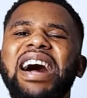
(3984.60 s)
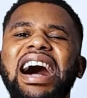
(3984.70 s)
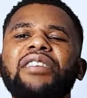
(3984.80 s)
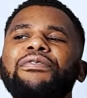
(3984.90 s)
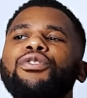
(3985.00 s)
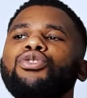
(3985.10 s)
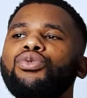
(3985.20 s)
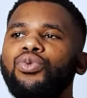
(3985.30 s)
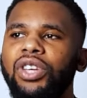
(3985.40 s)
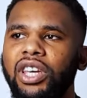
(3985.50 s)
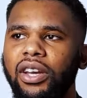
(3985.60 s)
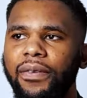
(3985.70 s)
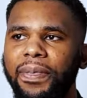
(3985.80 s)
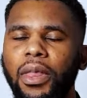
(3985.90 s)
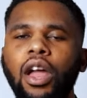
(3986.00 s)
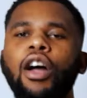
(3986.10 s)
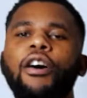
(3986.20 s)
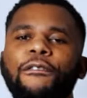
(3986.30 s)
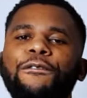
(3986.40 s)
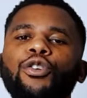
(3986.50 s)
hard for you to hear.
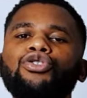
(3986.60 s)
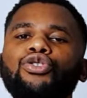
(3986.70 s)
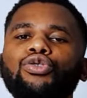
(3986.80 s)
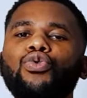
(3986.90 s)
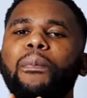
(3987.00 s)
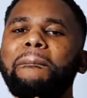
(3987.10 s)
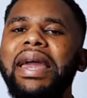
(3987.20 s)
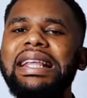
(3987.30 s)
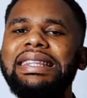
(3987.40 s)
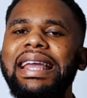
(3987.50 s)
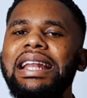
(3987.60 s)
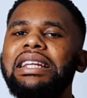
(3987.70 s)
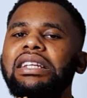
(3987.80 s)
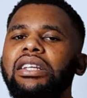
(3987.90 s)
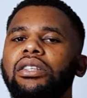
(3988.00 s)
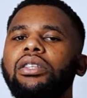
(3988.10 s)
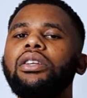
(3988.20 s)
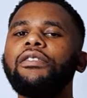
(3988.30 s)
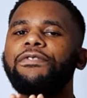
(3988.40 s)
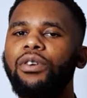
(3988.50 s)
For you to maintain
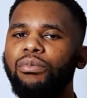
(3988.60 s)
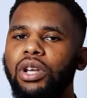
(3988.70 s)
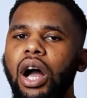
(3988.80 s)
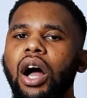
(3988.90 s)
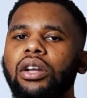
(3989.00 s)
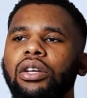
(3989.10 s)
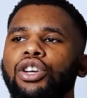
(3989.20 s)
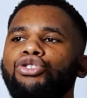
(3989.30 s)
listening from God,